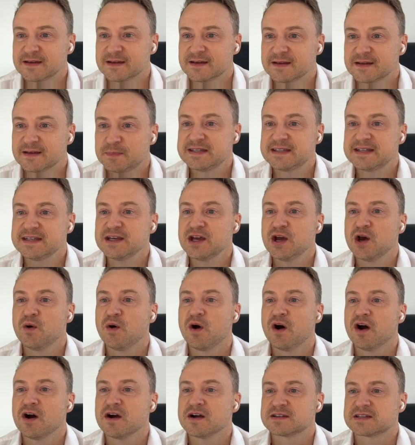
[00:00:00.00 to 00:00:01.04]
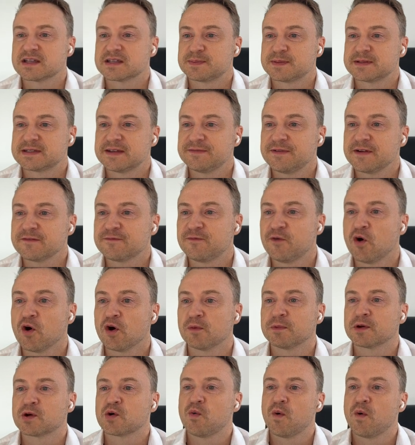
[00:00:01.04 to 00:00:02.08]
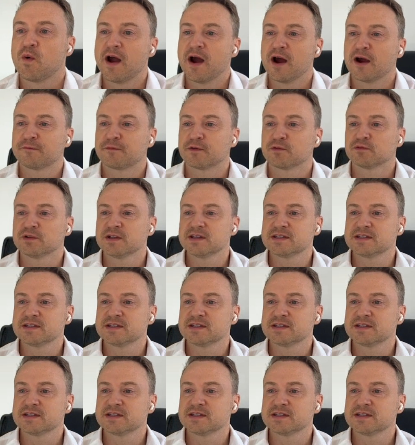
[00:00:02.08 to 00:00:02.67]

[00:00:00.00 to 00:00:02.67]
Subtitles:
PCOR is a specific form required for real